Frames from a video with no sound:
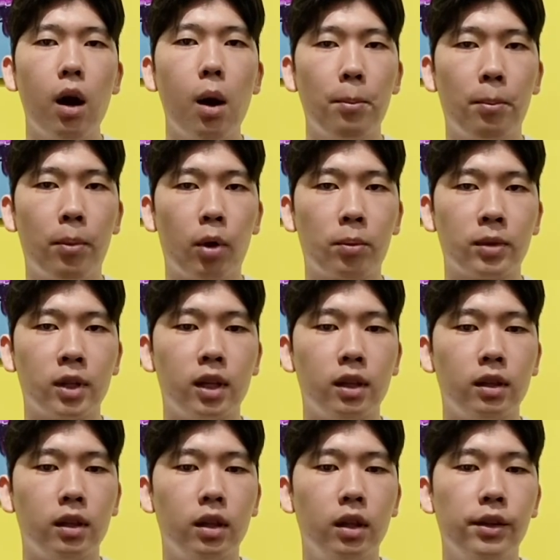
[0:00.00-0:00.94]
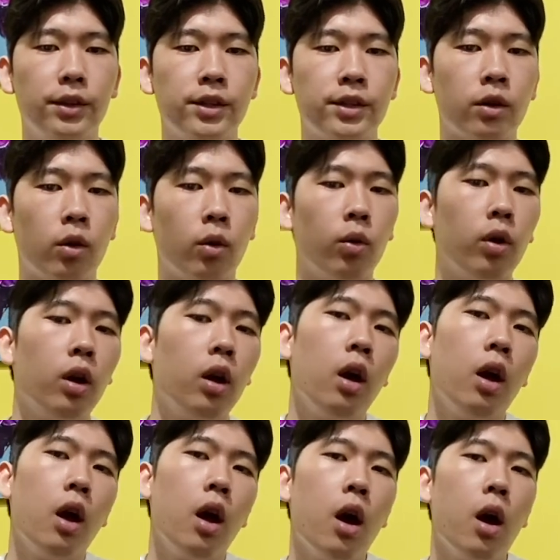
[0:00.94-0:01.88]
pumpkin. So,
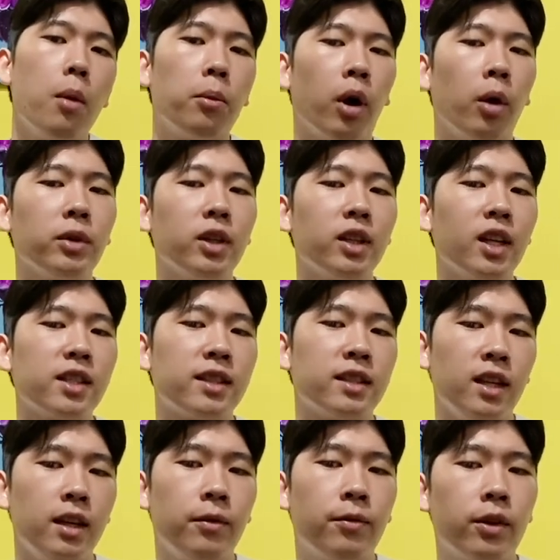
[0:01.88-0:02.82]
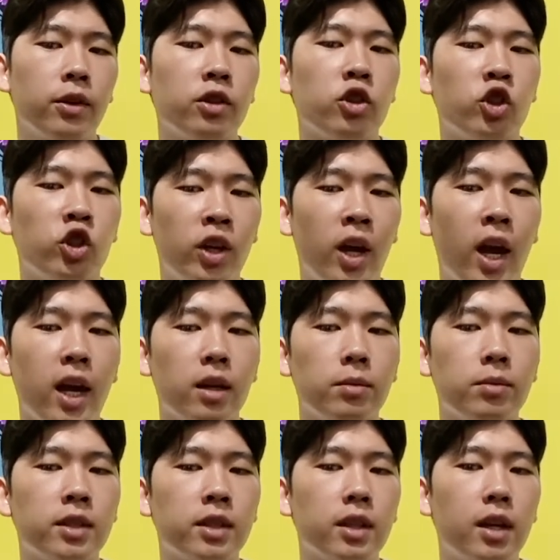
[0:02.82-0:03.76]
pumpkin has different
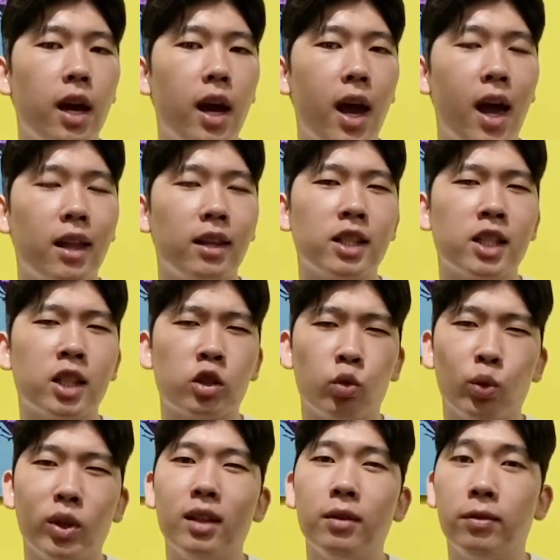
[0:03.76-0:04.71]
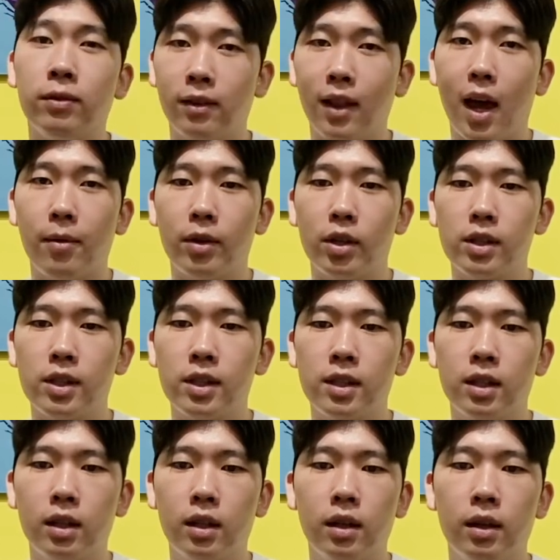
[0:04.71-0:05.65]
shapes and sweet flavors.
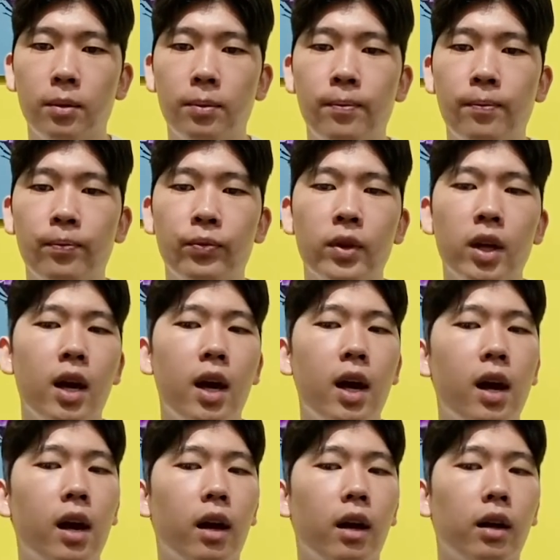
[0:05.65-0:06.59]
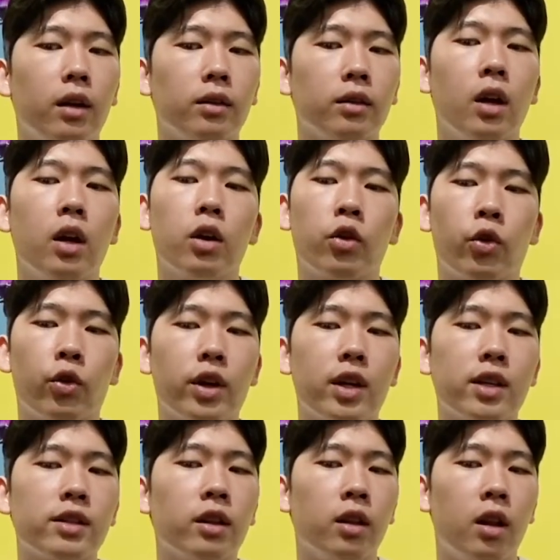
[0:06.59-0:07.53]
And
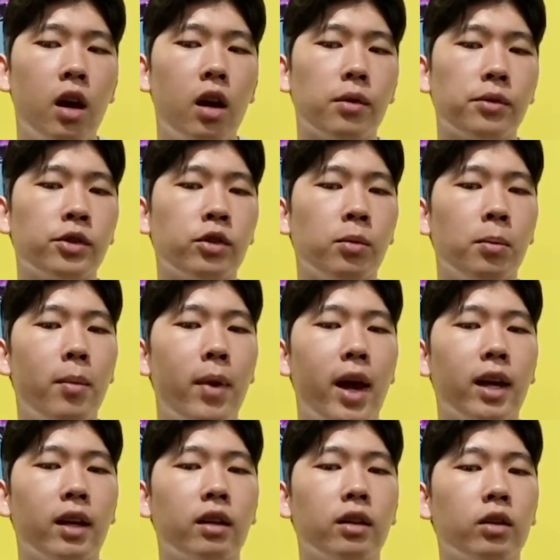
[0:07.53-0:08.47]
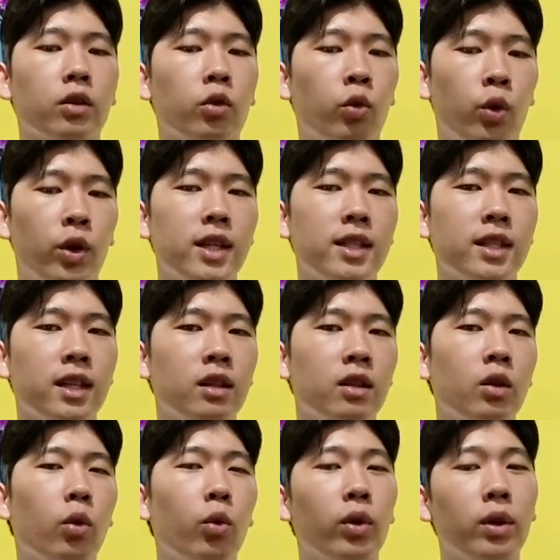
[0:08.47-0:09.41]
Korean loves to make cuisine
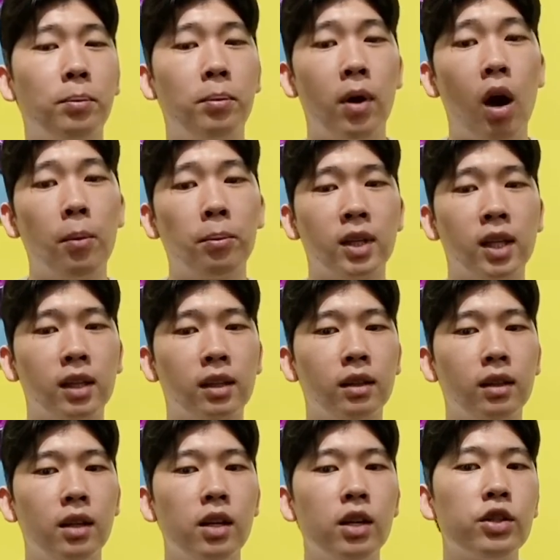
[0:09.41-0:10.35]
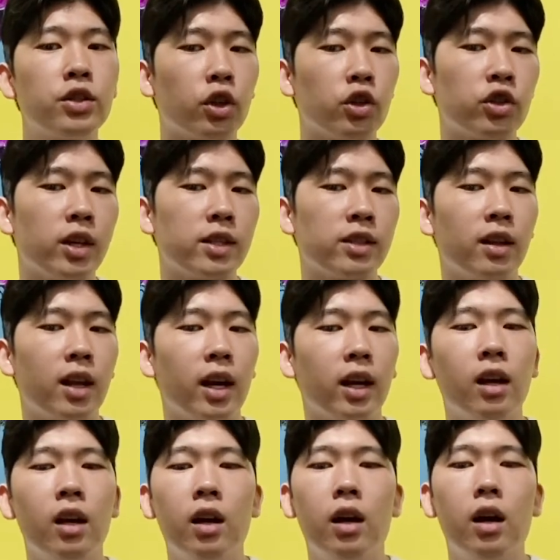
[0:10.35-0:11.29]
with pumpkin, such as like
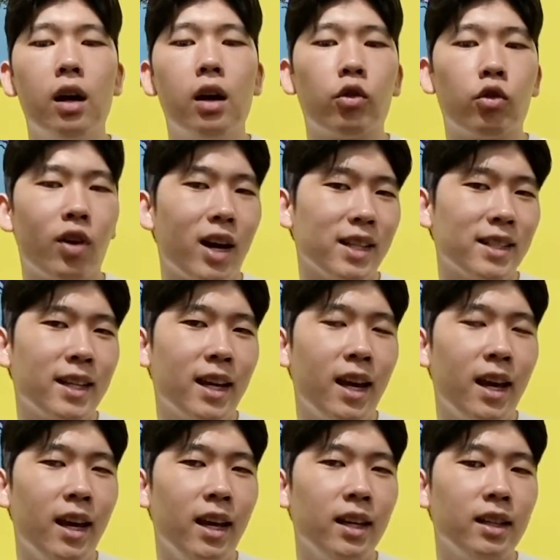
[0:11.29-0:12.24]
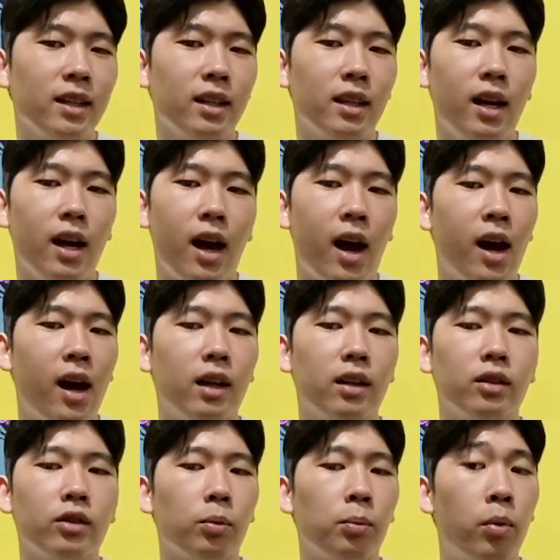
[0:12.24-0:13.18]
rice cake
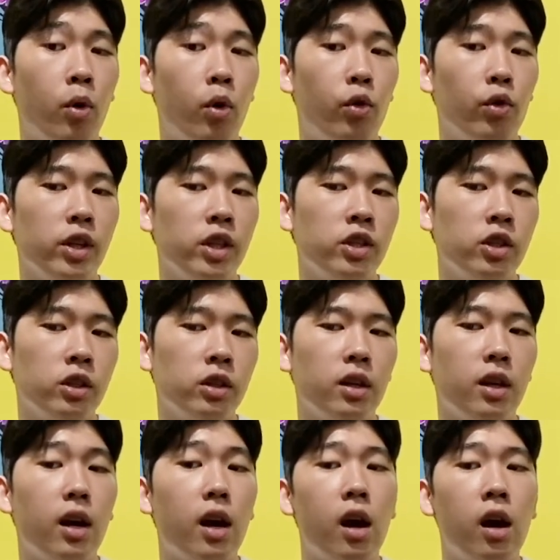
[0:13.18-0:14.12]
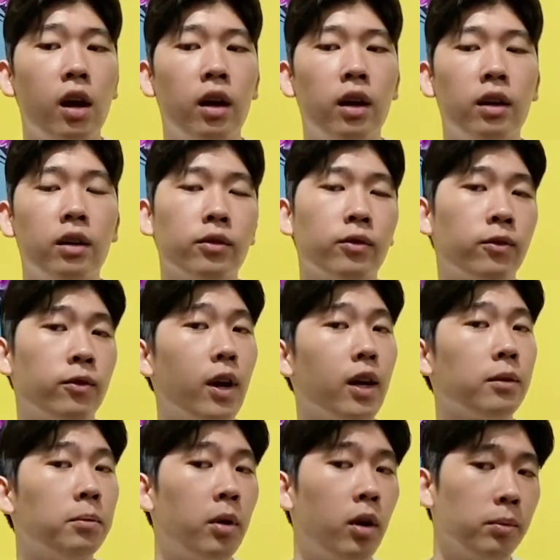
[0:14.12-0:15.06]
and the porridge and
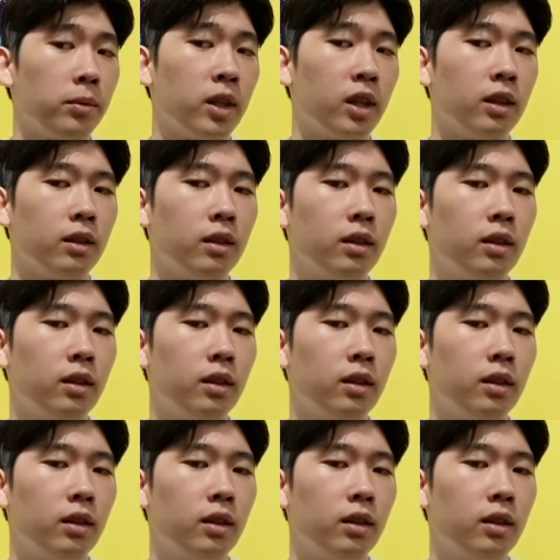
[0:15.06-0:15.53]
fried pumpkin.